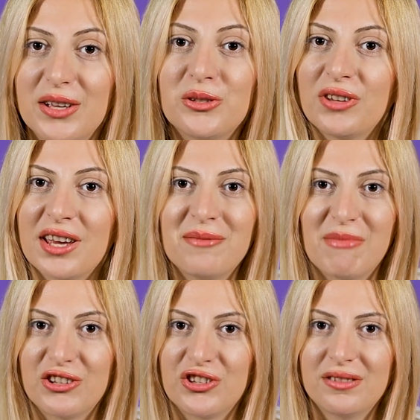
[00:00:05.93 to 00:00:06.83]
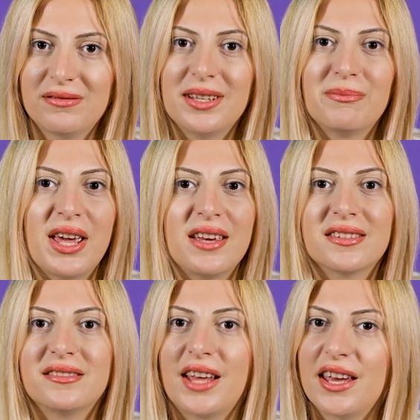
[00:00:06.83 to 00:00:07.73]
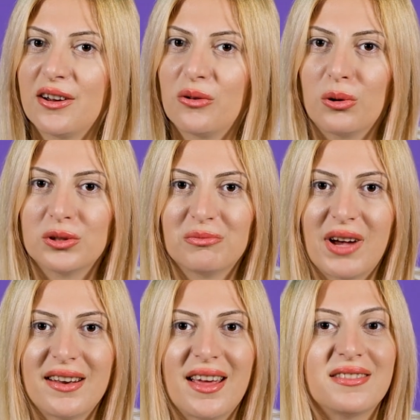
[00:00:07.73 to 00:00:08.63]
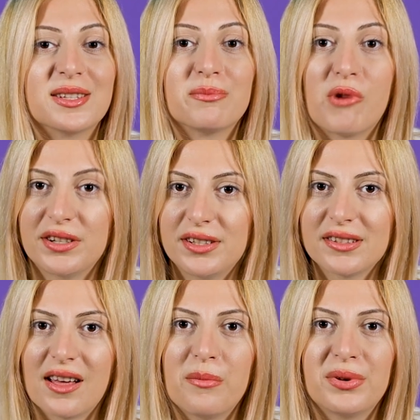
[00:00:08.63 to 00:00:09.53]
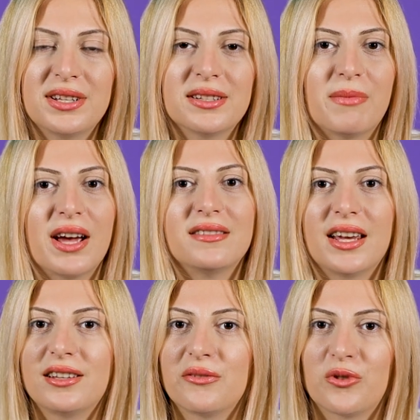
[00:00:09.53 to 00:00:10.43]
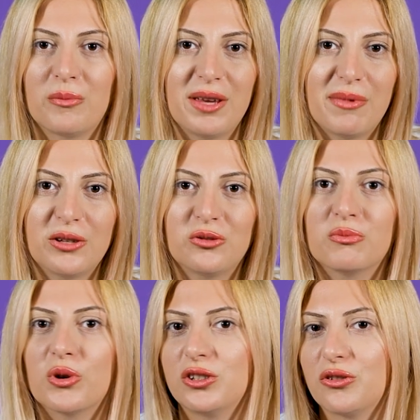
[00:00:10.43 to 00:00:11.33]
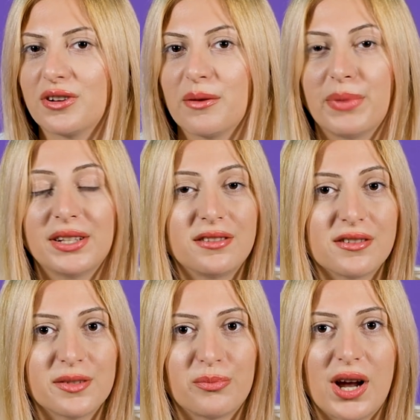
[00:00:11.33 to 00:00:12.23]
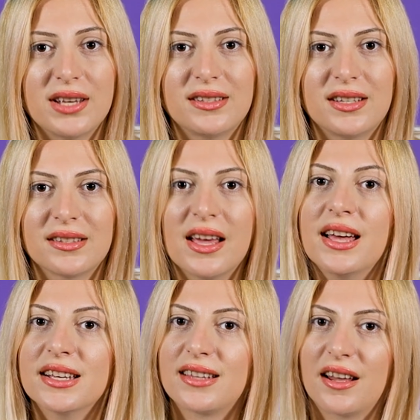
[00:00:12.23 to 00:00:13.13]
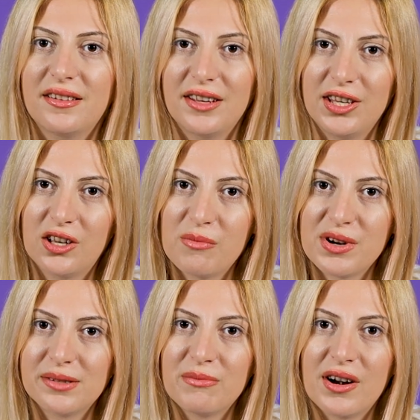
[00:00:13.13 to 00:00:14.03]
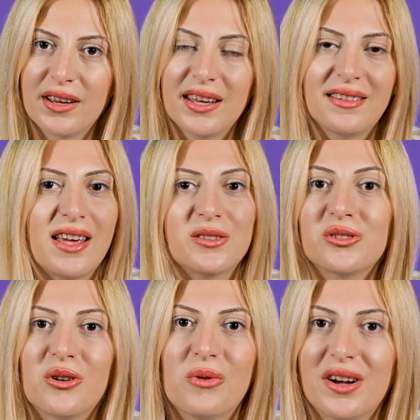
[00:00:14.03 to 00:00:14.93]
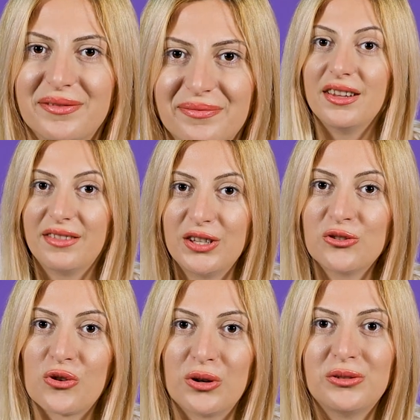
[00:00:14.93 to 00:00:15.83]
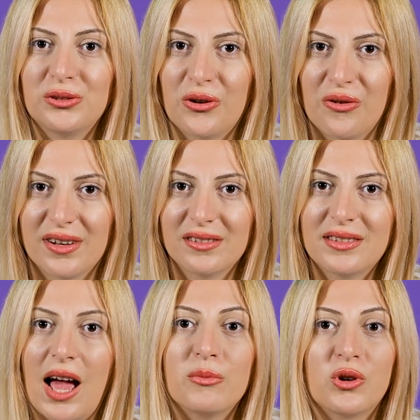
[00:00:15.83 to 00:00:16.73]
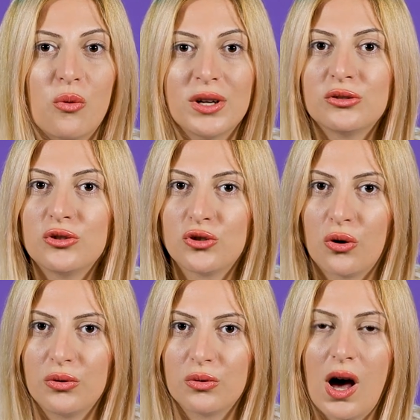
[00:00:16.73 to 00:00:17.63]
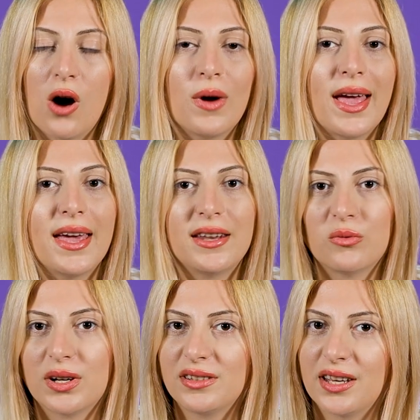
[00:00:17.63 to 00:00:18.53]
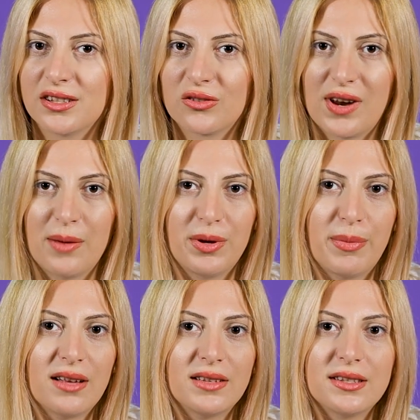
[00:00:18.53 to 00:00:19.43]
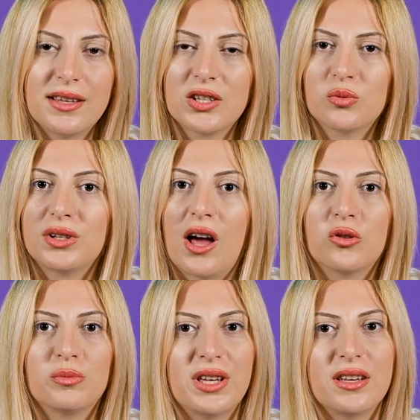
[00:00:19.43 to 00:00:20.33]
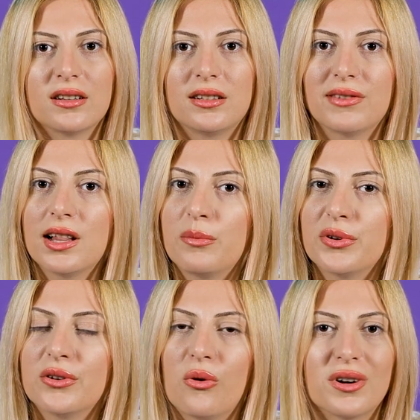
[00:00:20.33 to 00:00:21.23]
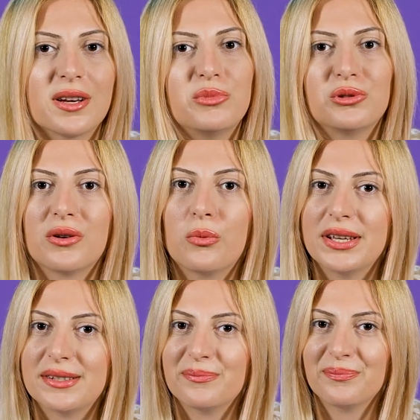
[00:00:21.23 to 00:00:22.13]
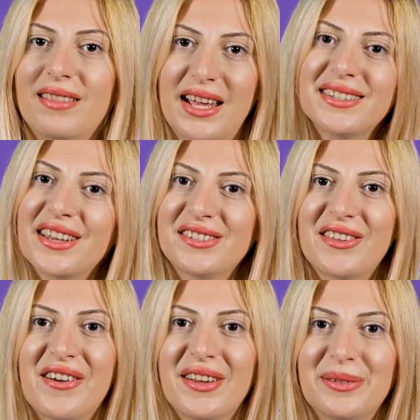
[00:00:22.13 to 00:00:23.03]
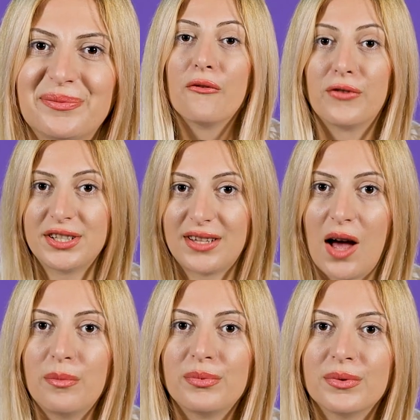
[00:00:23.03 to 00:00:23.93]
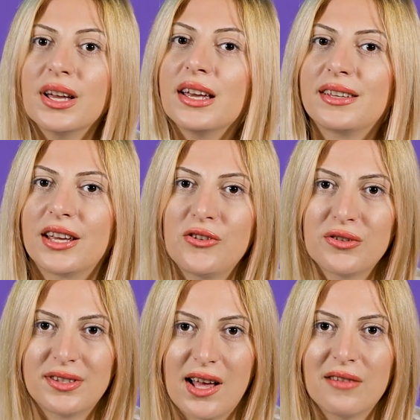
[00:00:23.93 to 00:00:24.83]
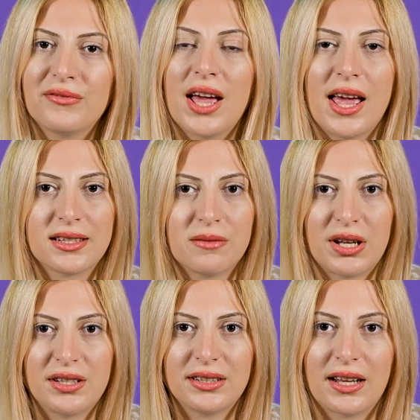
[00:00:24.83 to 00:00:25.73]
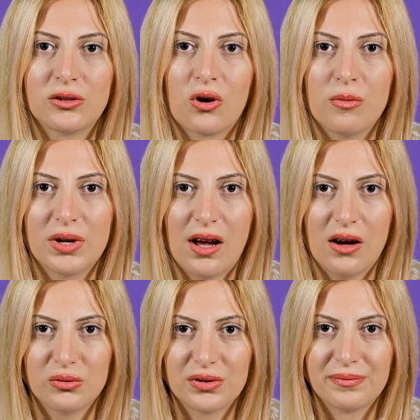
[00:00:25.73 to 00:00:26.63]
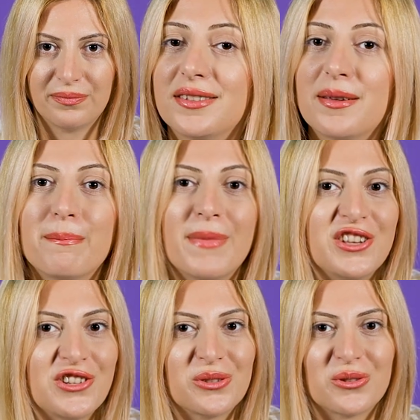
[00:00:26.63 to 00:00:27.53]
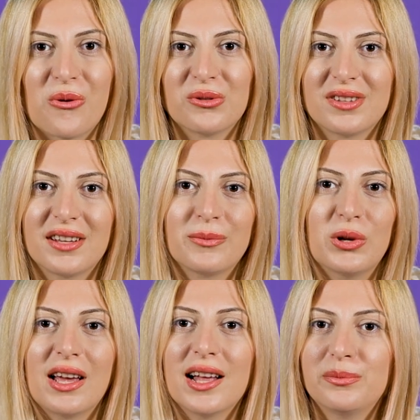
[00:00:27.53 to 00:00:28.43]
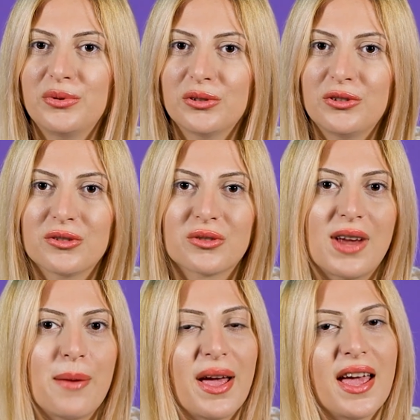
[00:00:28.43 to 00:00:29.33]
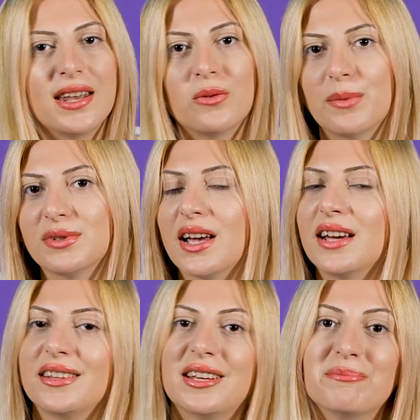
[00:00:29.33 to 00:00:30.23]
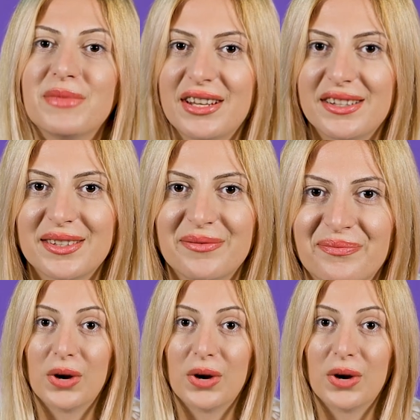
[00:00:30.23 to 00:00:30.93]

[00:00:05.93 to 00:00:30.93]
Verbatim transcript: As you can imagine, eBay is a data goldmine, and the smartest companies mine data from eBay to monitor competitors' prices, study the e-commerce market, and so on. In this short tutorial, I'm going to show you how anyone can scrape eBay listings without being a developer or computer whiz. Let's get started. First up, get yourself a Hexomatic dot com account. It's the magic sauce that will help you to scrape any website in minutes.